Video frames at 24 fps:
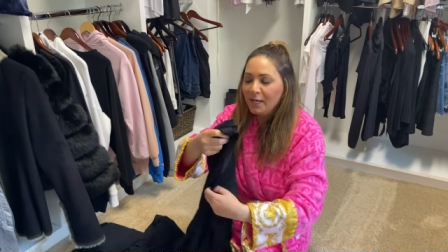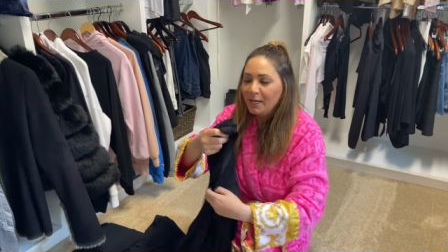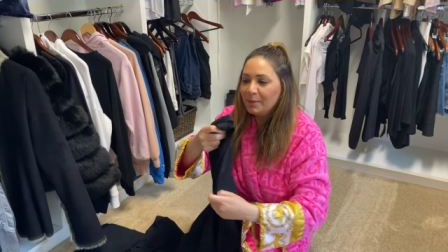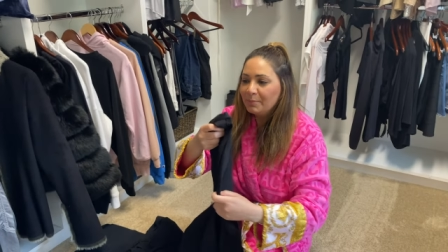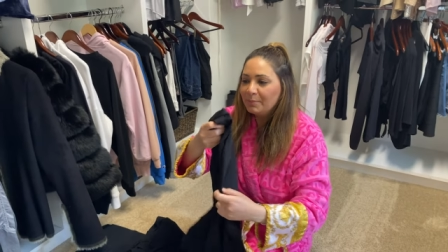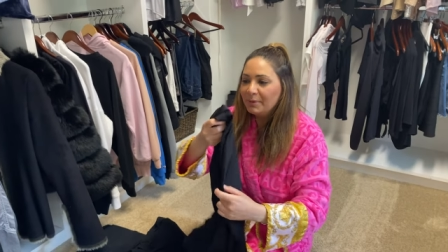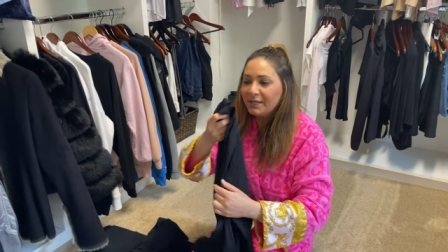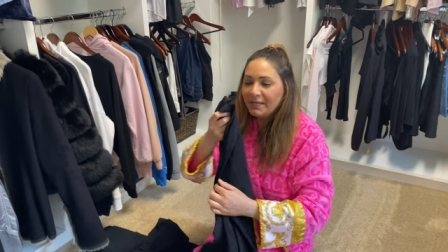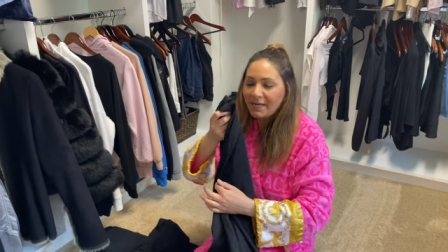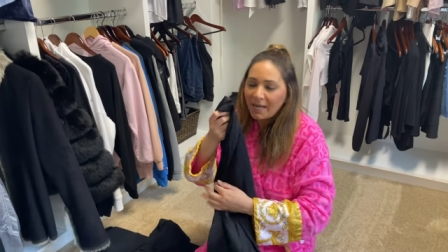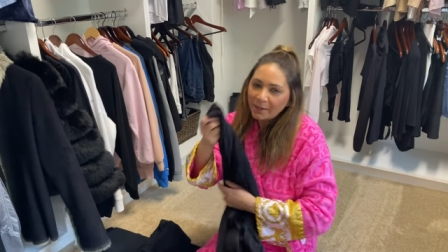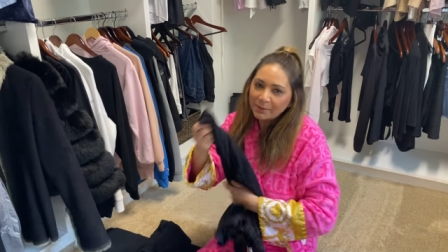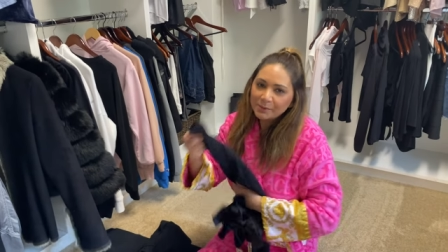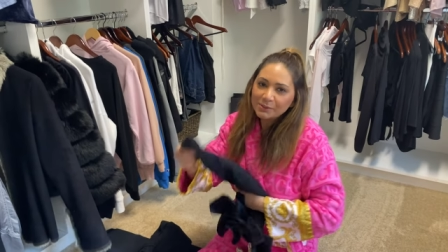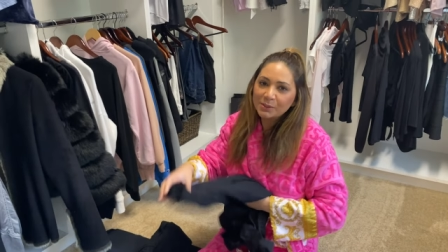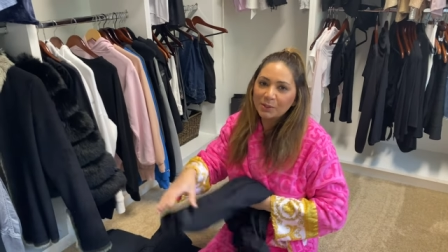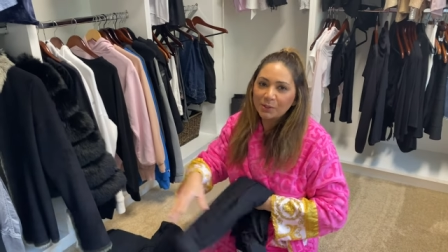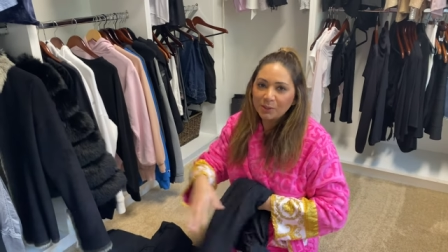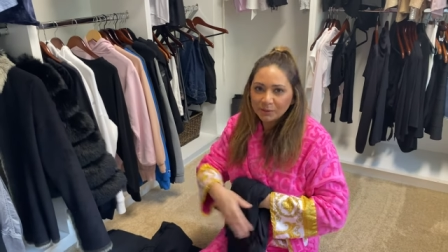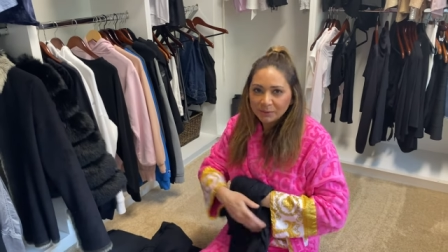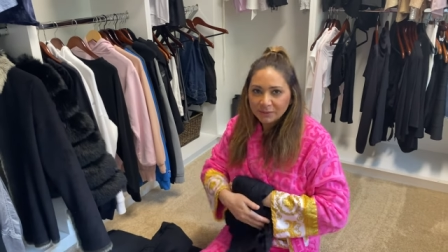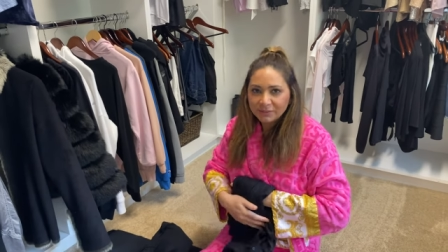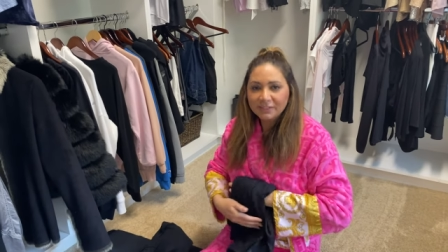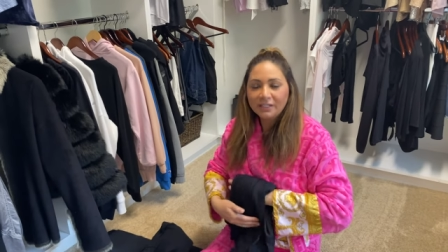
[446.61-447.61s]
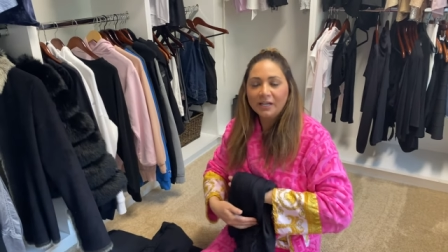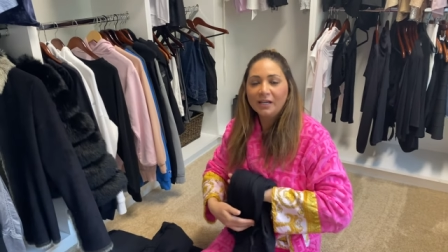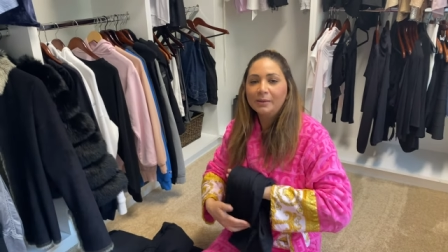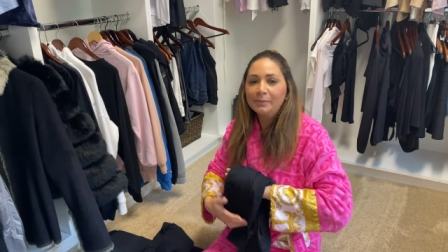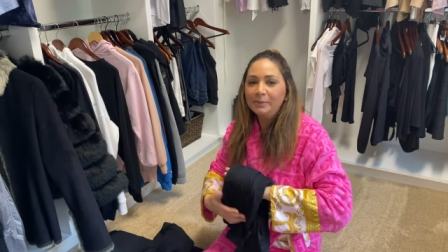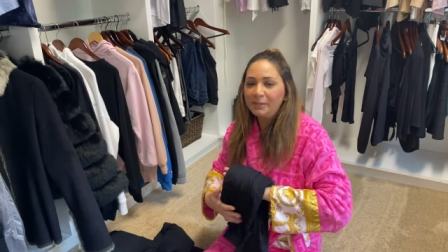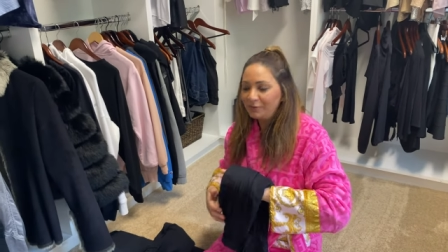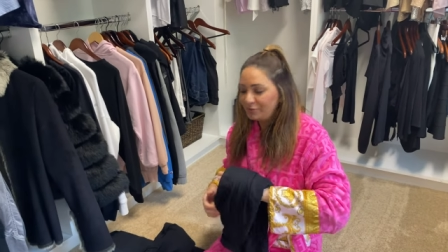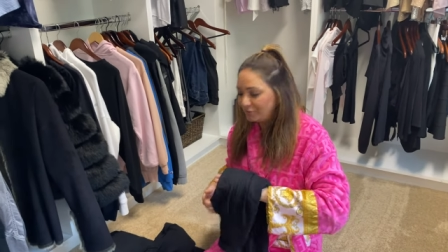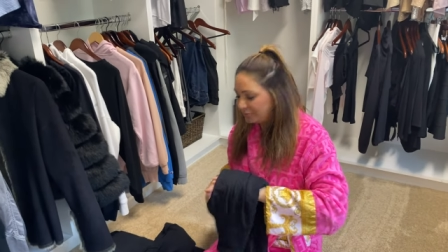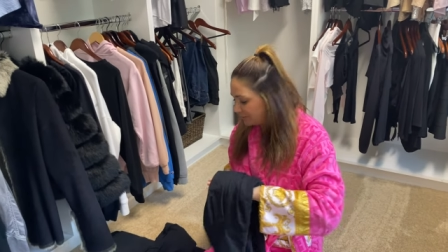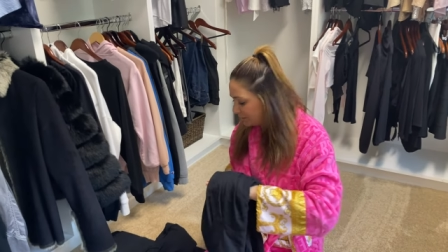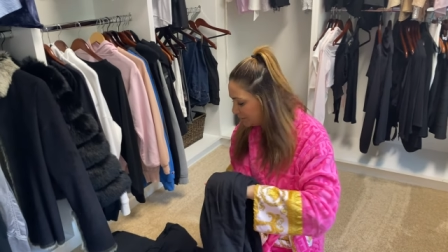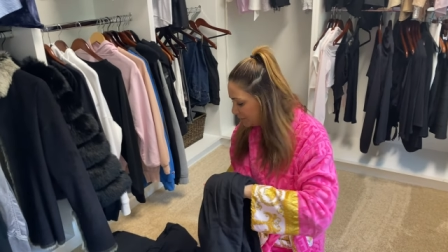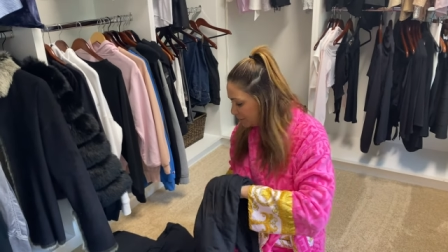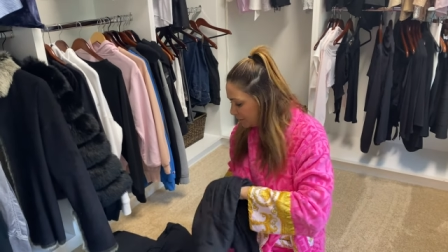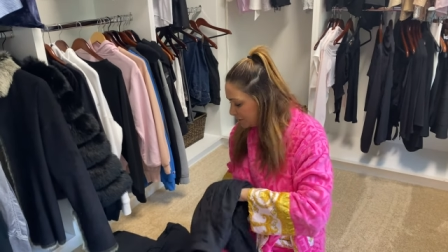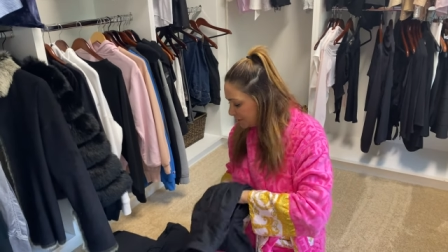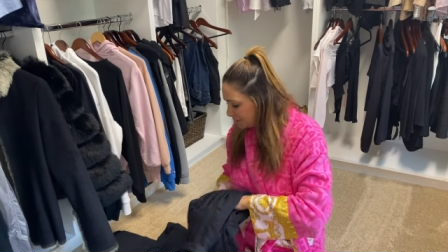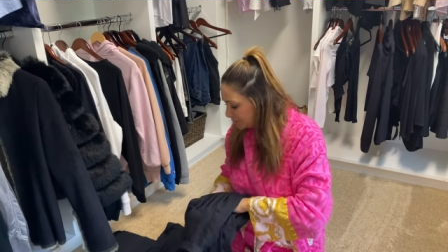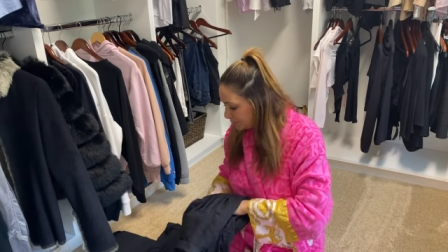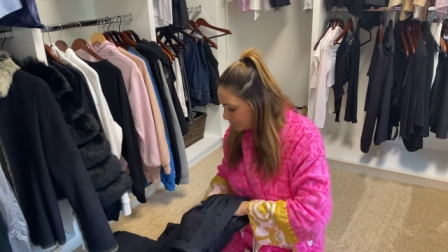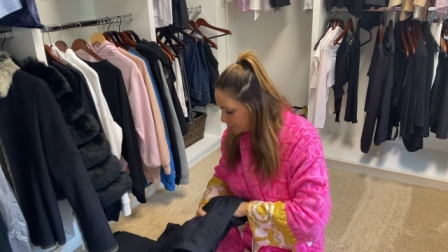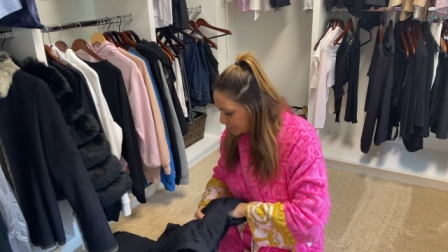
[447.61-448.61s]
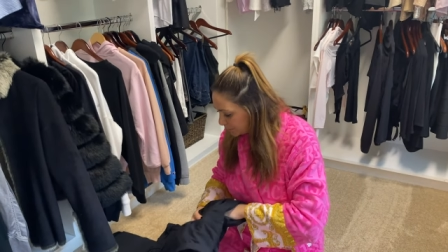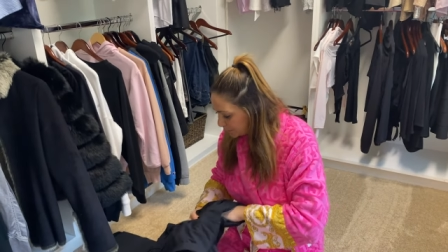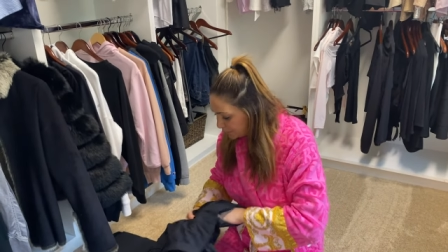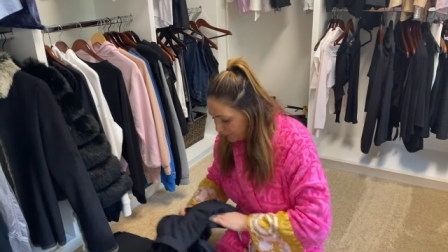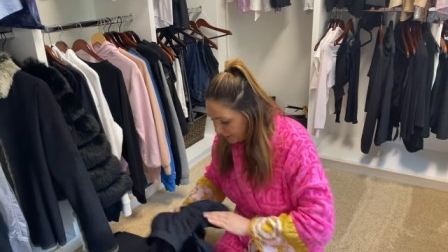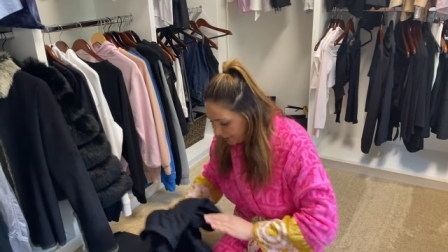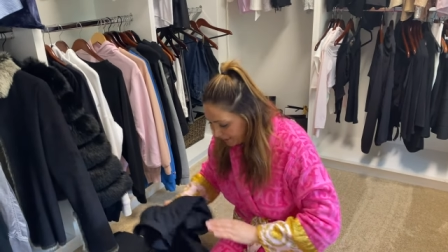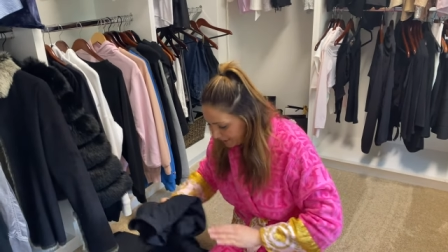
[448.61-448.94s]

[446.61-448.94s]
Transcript: But now it's all the time in a face shield. So